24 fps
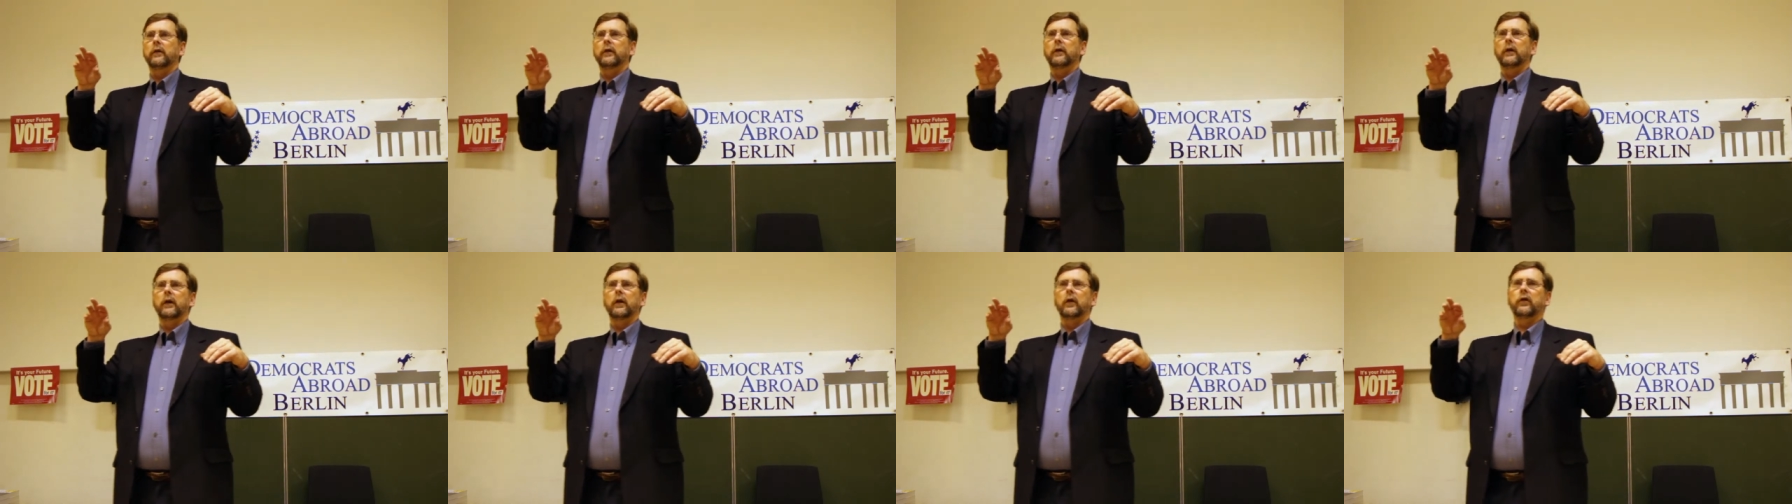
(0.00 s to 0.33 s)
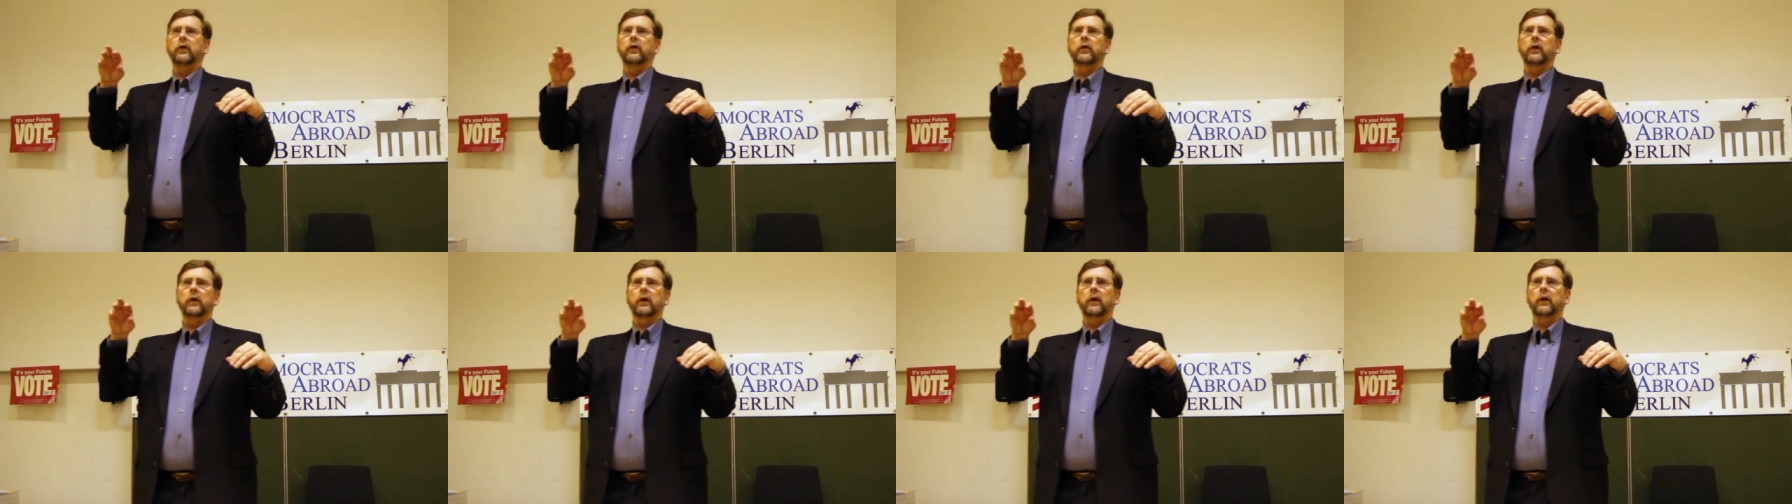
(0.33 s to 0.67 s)

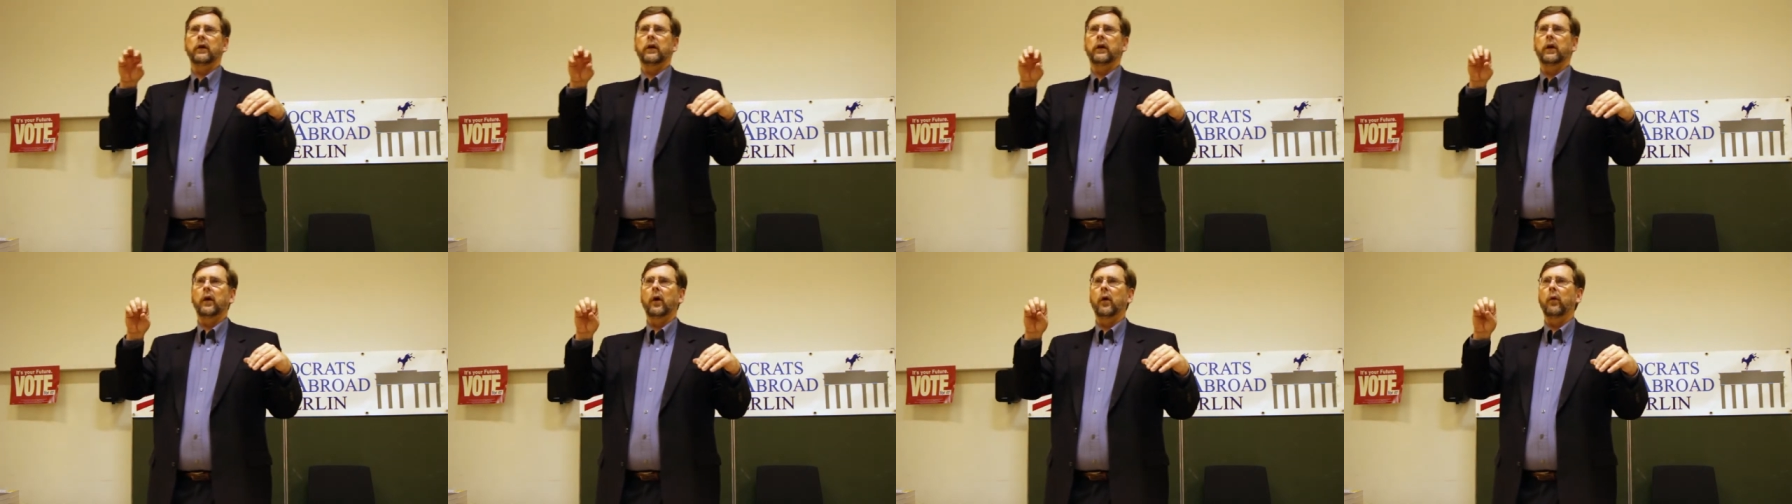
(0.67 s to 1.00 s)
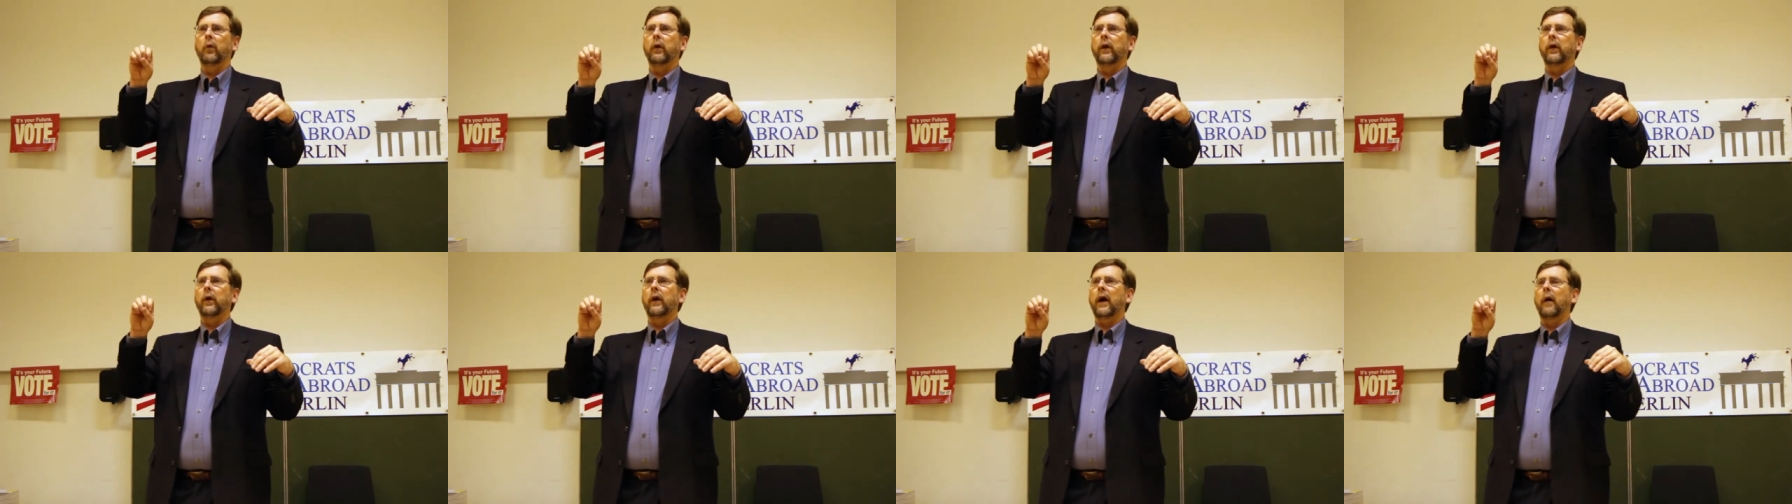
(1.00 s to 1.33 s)
is, uh, you know,
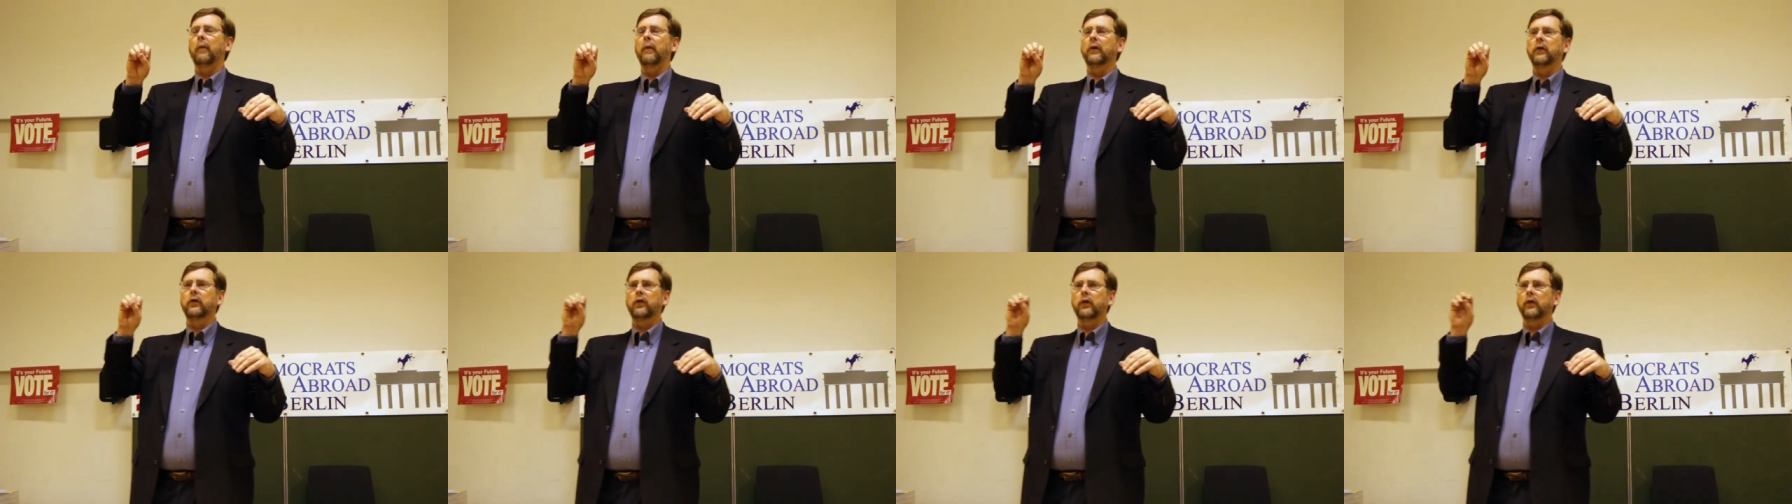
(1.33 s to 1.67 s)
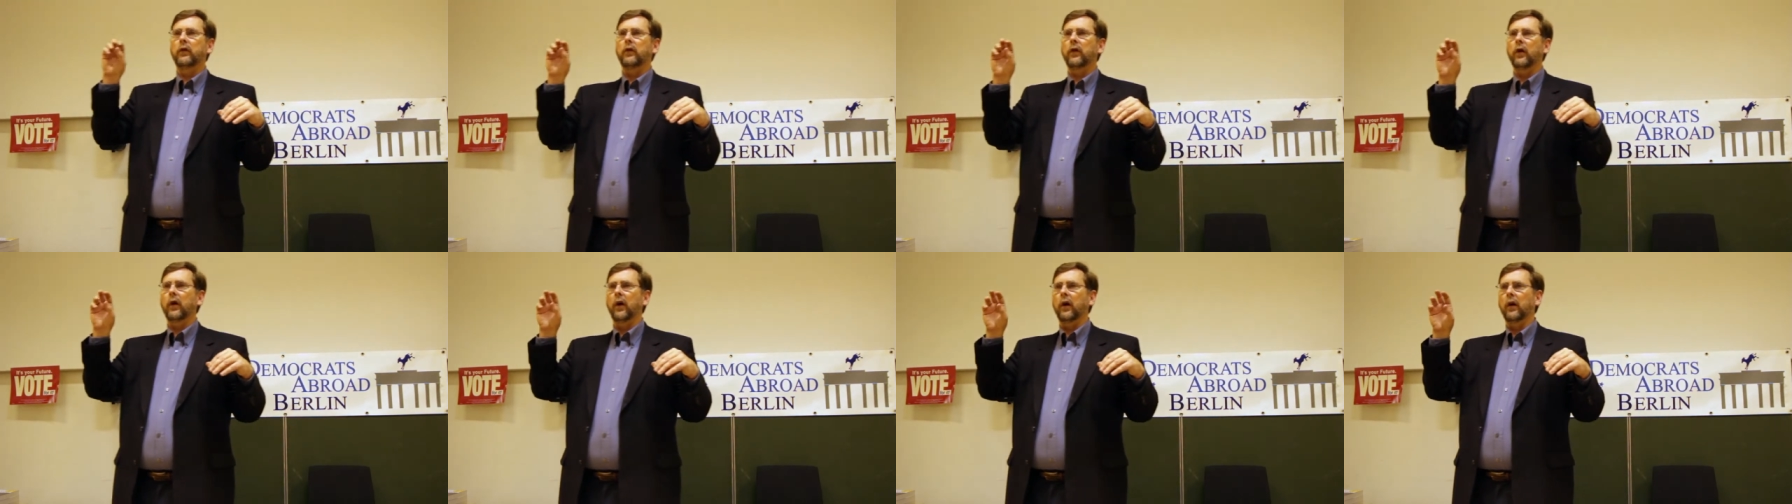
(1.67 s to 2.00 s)
whether how much
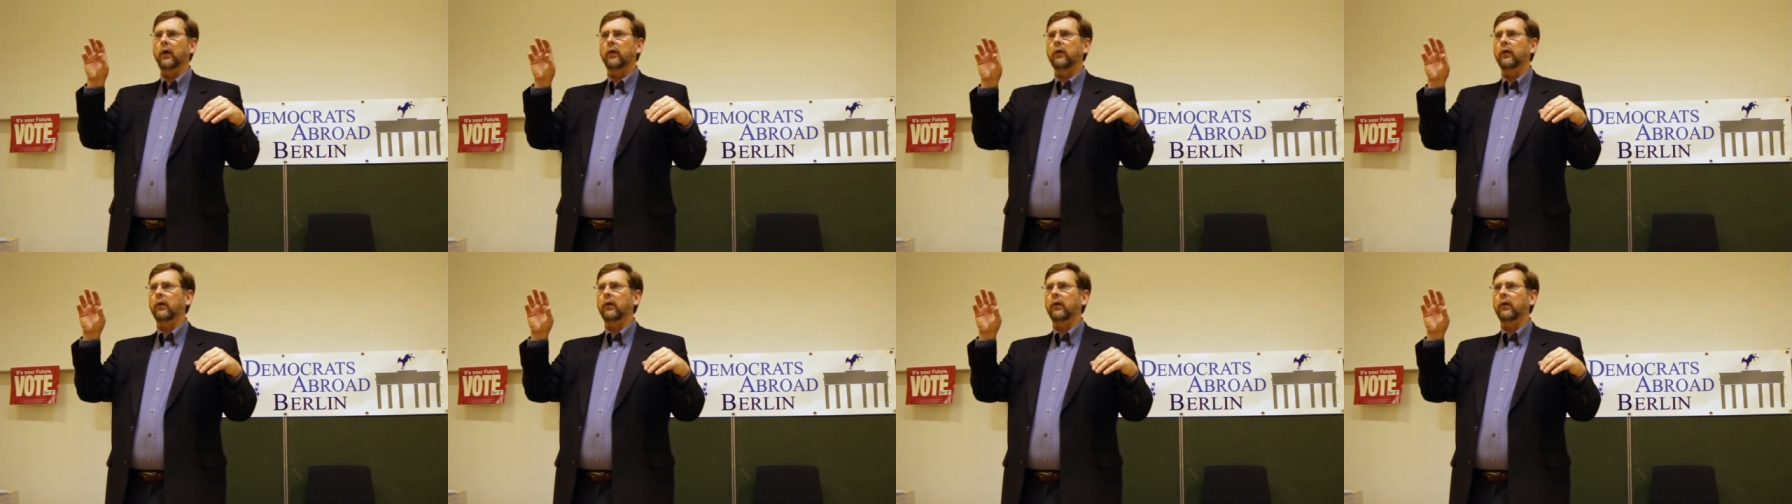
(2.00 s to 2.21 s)
uh,